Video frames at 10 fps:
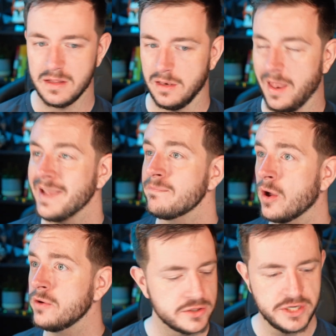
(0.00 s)
light
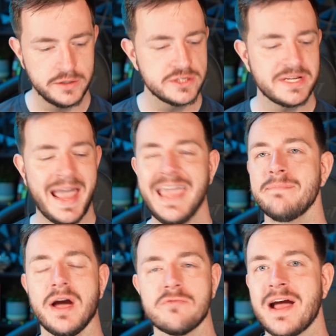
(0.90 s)
mode. Do you just hate
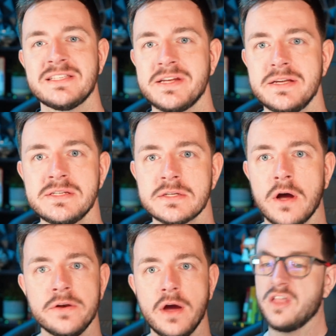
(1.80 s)
my retinas,
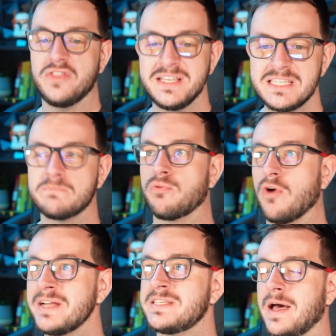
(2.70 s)
Kondo? This is
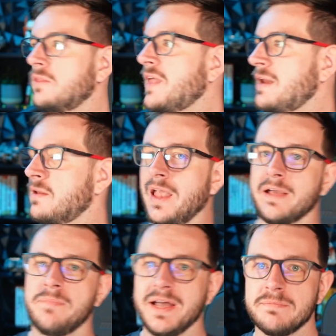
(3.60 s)
brighter than like
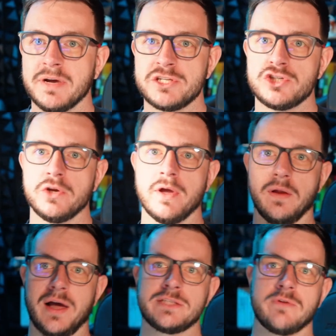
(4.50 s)
my studio
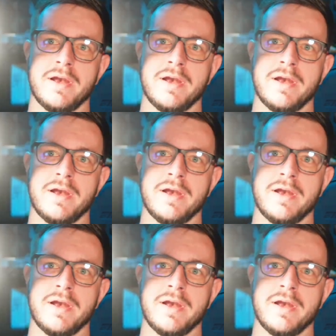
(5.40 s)
lights right